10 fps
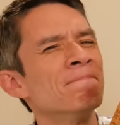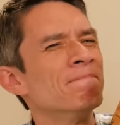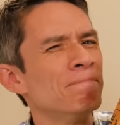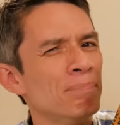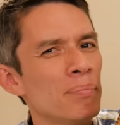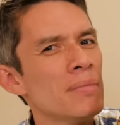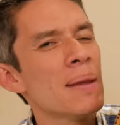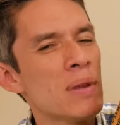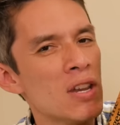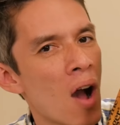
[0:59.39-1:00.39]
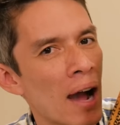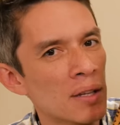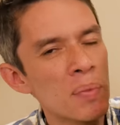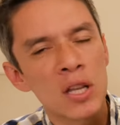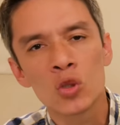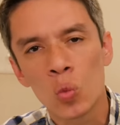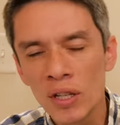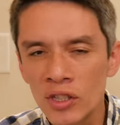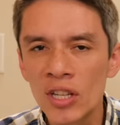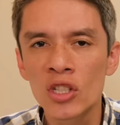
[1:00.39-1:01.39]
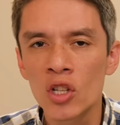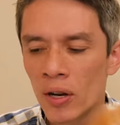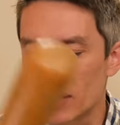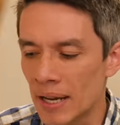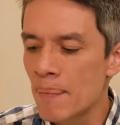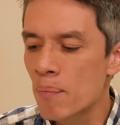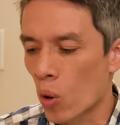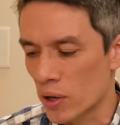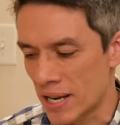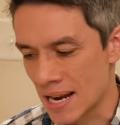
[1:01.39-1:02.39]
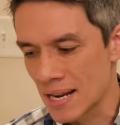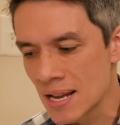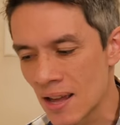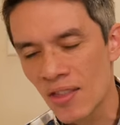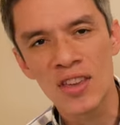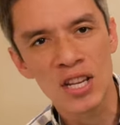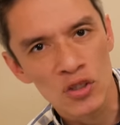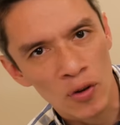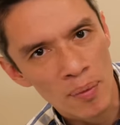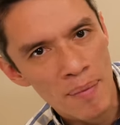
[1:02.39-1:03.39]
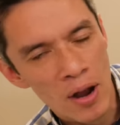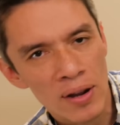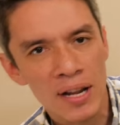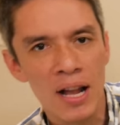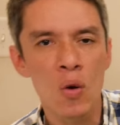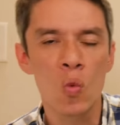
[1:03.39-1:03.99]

Maybe not, because once they started importing things from America,